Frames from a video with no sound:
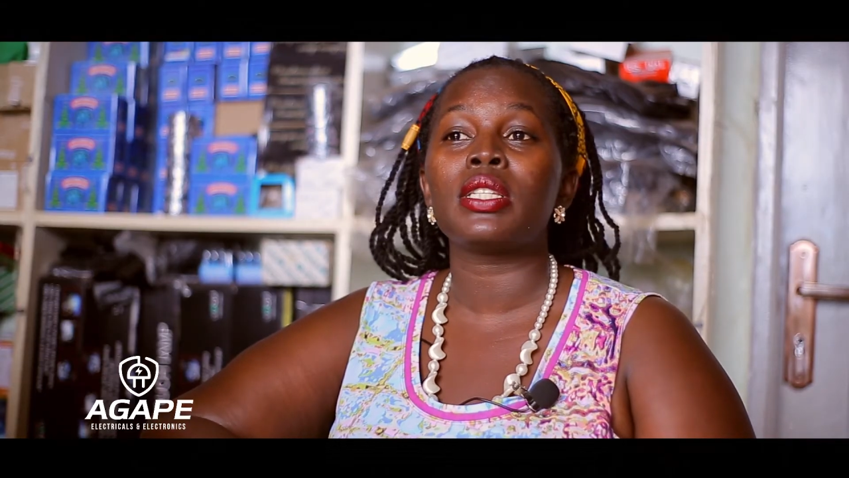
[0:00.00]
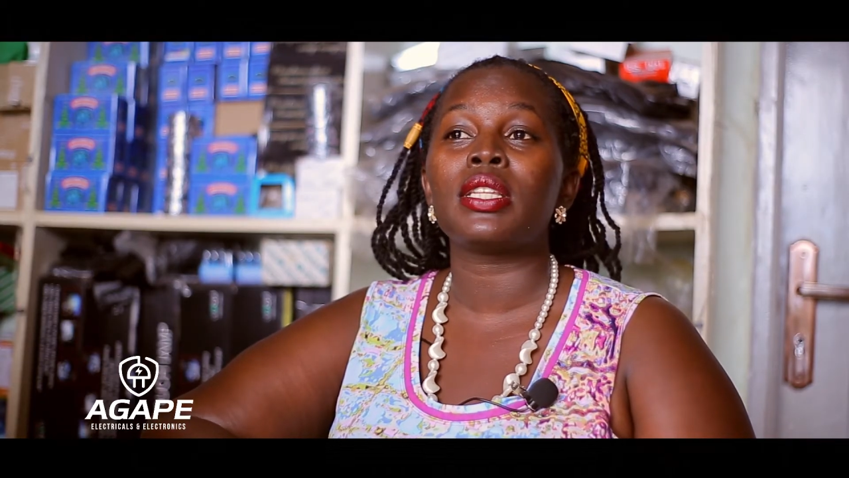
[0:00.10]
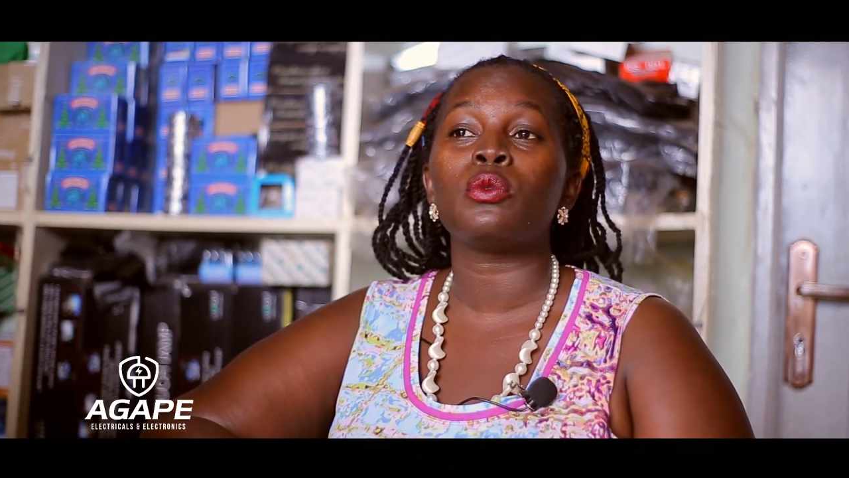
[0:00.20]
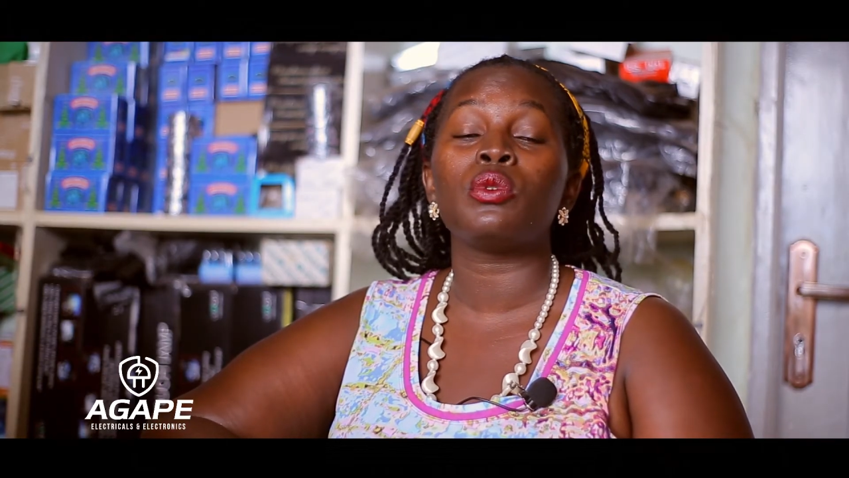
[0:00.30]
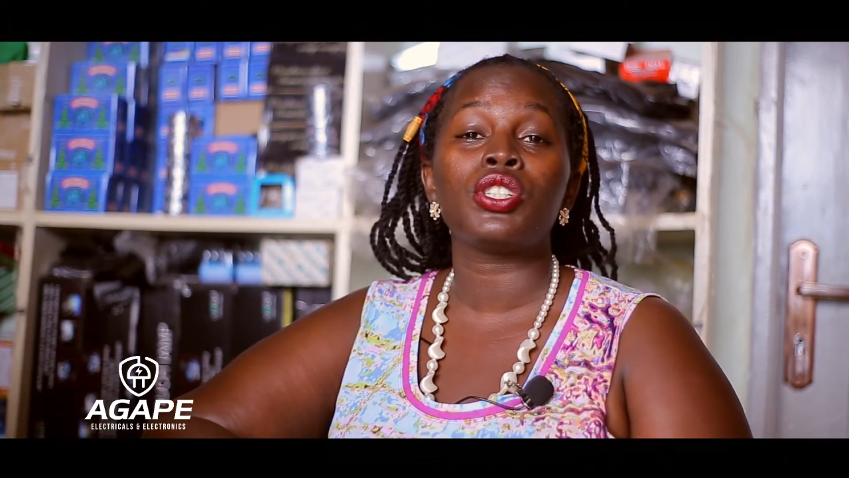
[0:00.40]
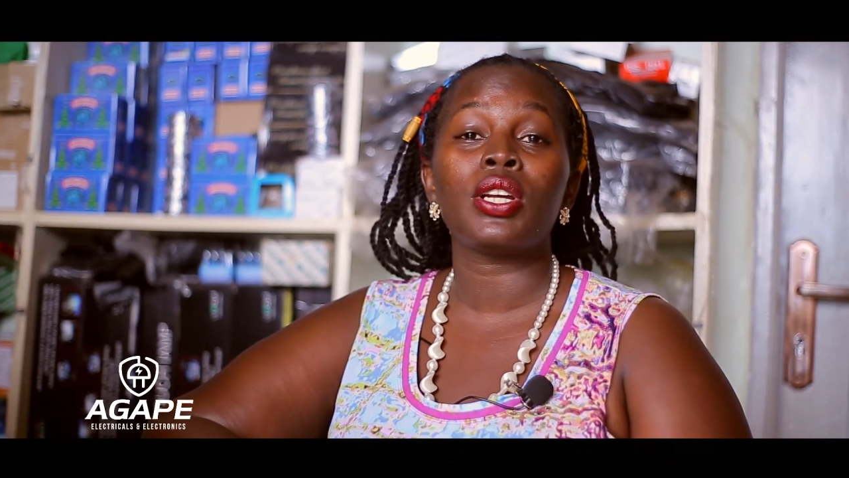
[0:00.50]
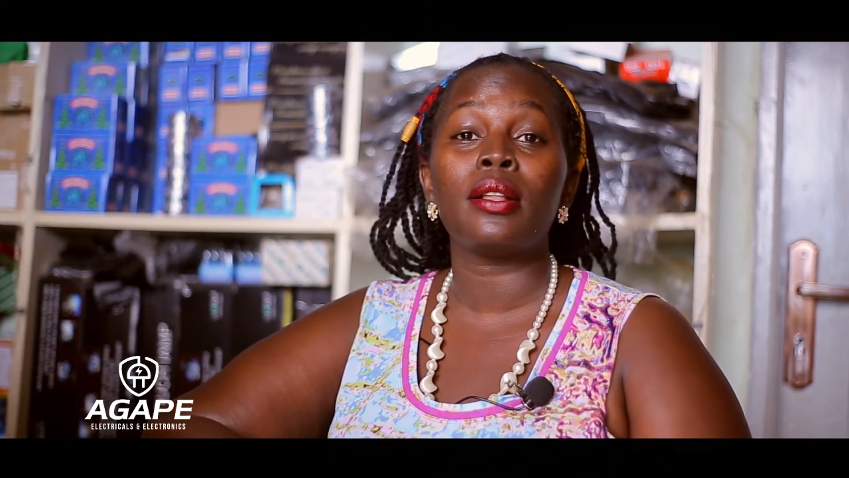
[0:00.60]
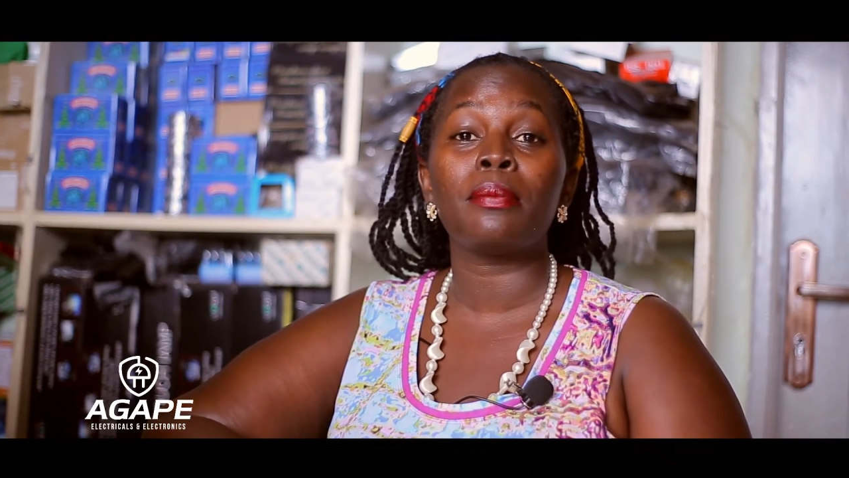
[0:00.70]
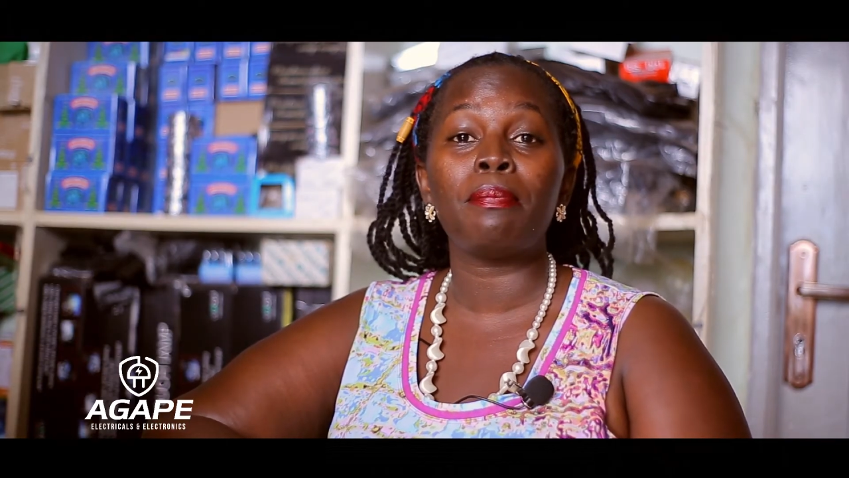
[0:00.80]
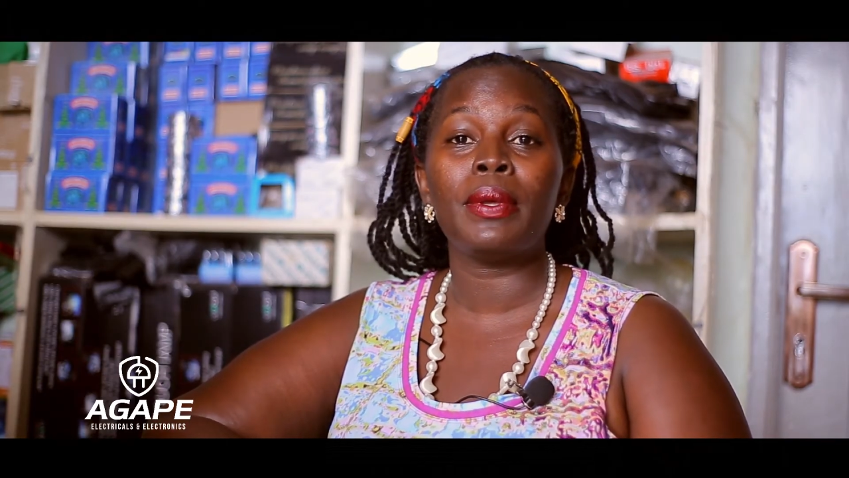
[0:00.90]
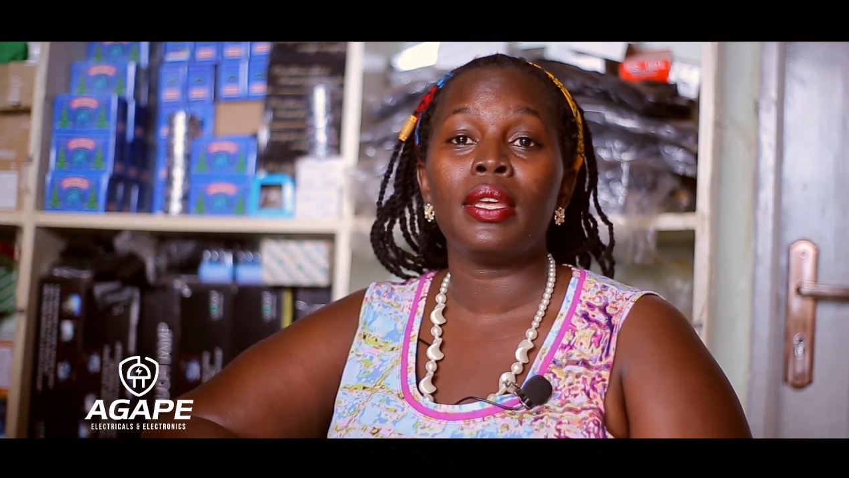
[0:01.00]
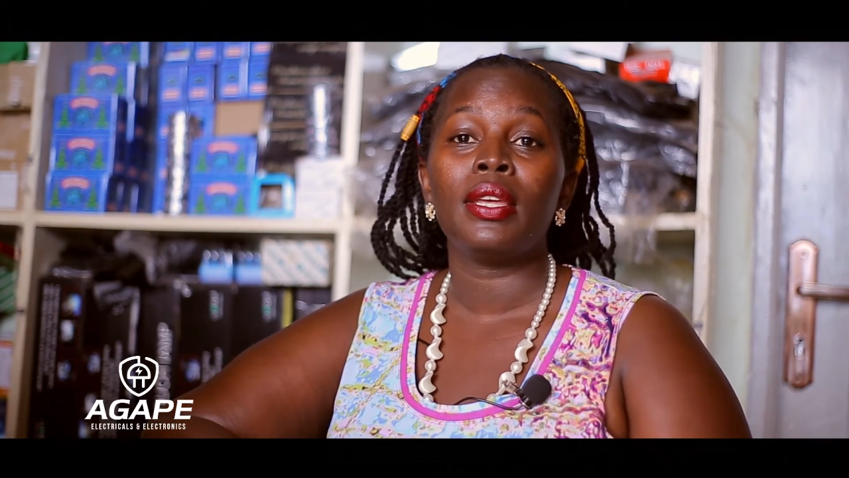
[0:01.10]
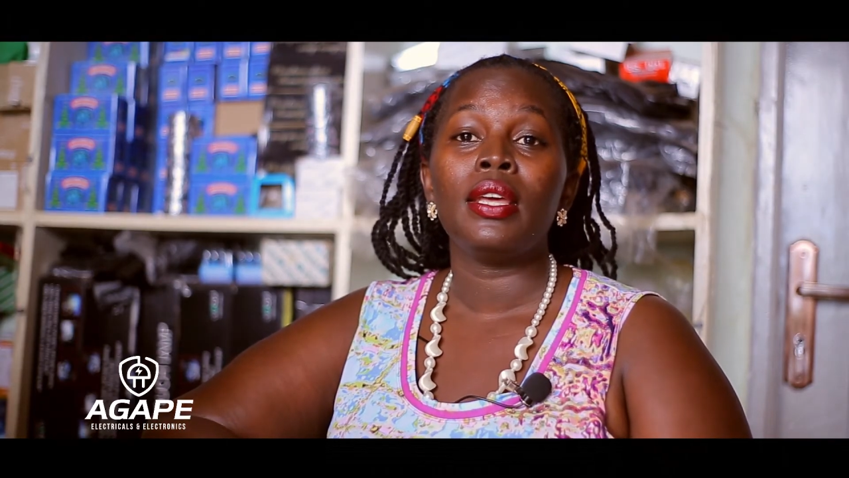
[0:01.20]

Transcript: is that we shall be